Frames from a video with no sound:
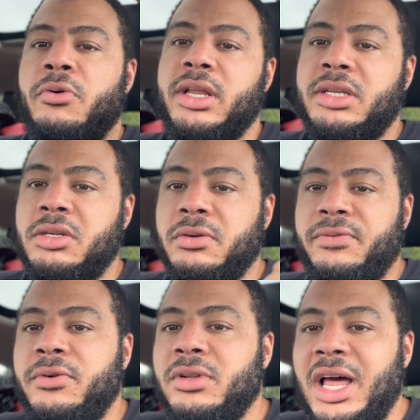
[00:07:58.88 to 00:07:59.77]
into
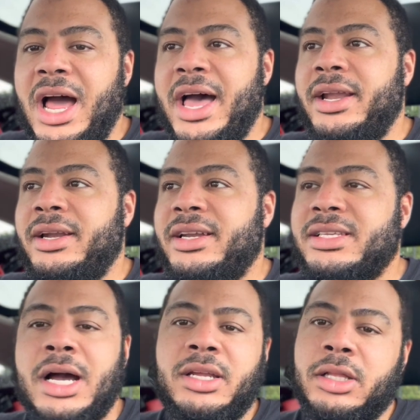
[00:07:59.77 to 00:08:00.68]
Food Line. It's
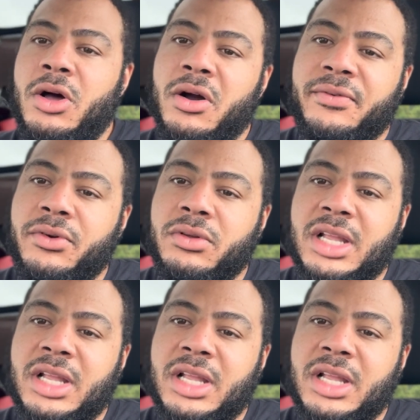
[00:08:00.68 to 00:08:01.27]
not going to take long in Food